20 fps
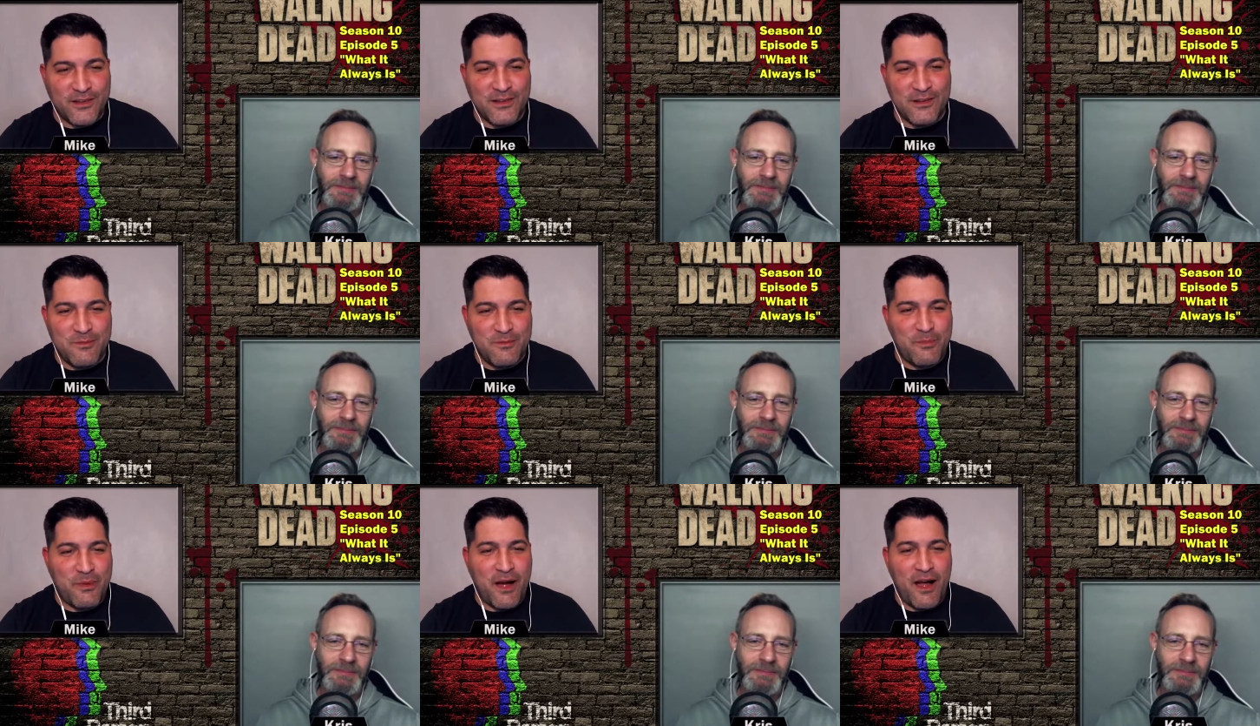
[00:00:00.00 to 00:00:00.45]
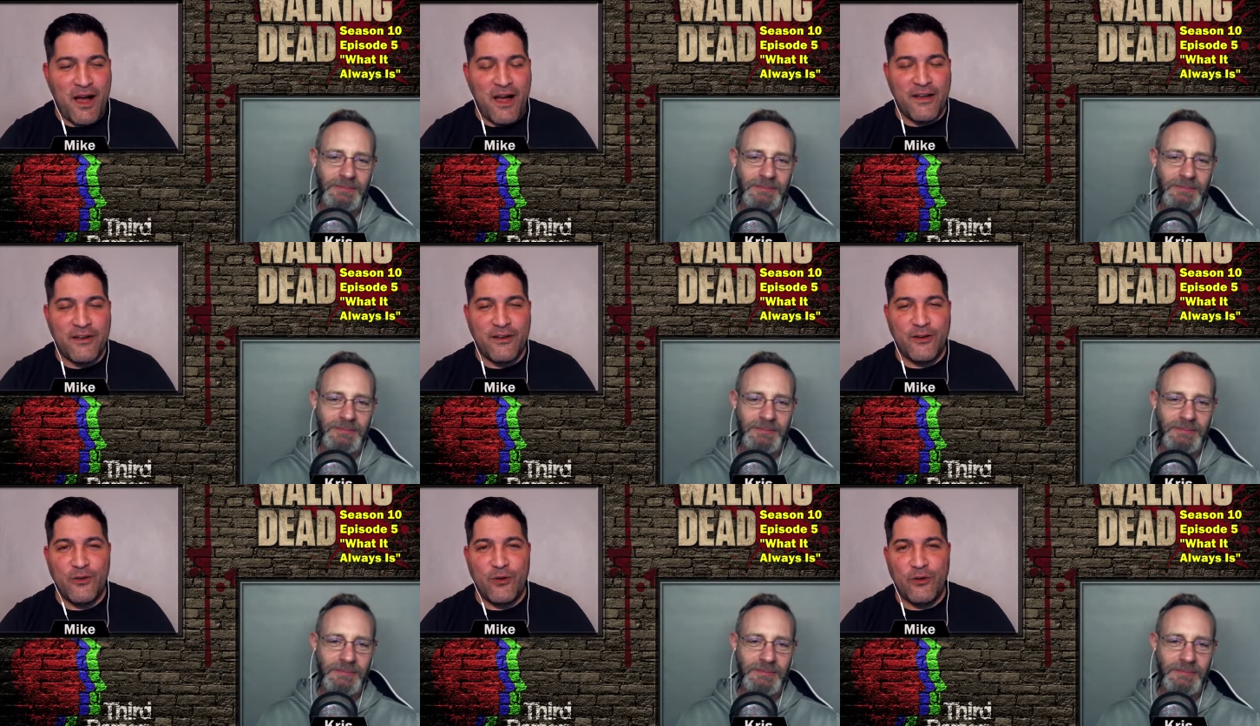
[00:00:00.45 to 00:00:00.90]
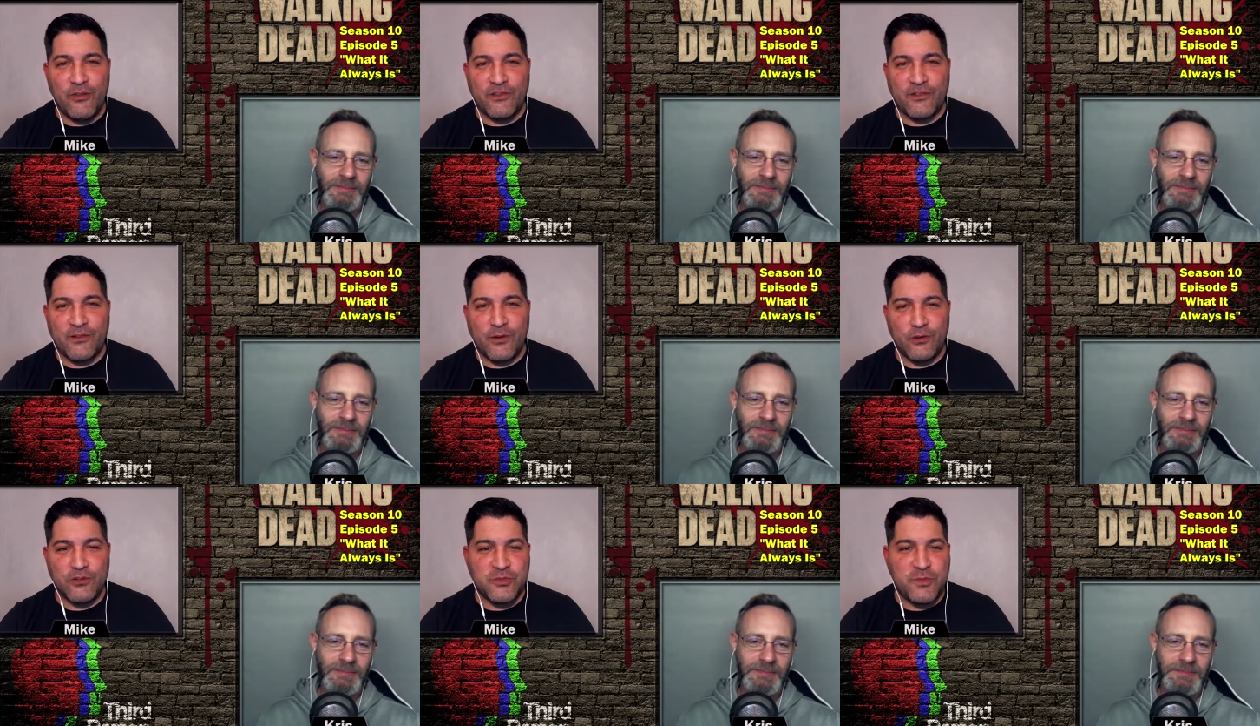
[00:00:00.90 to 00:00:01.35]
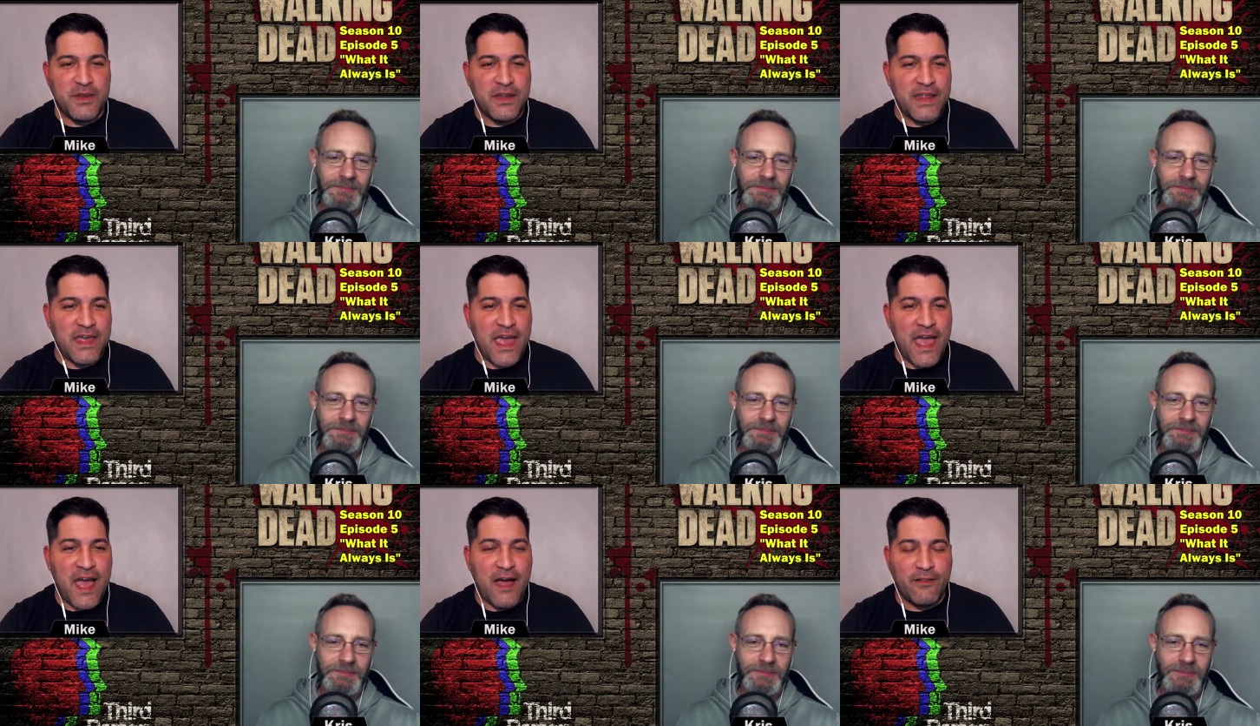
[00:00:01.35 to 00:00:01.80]
Speaker 1: Pod on all the social media
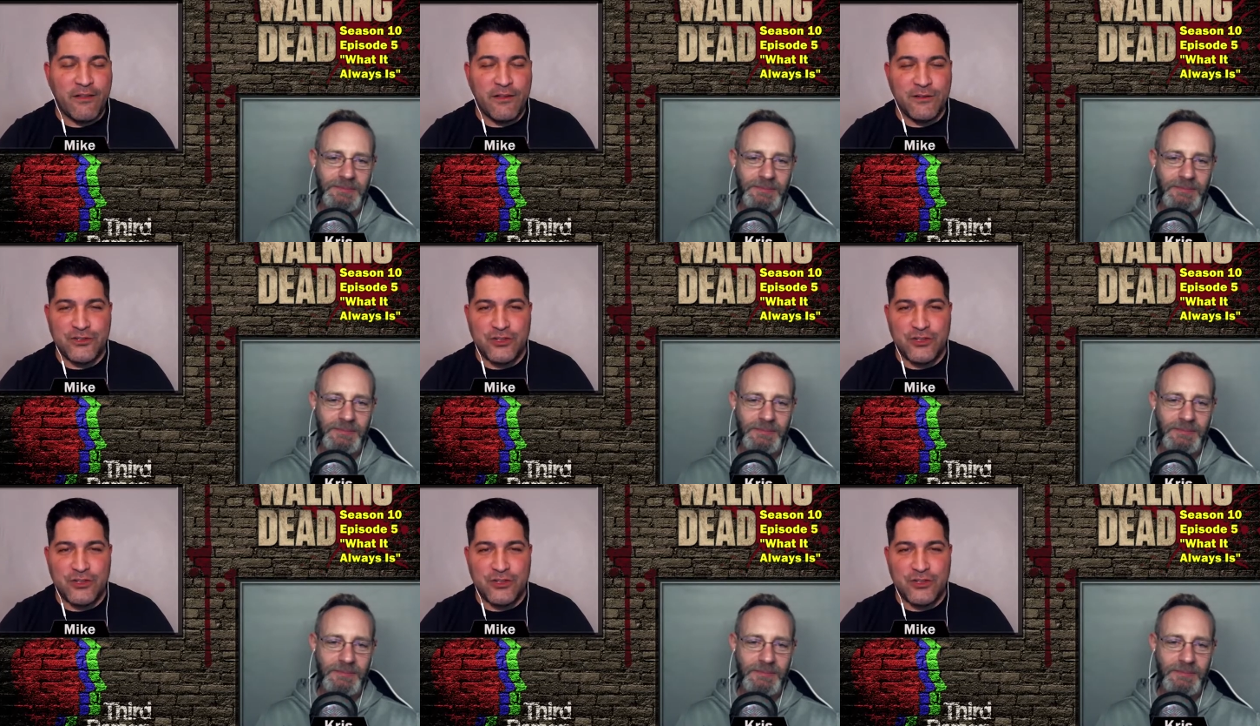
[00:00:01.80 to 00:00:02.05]
outlets. You can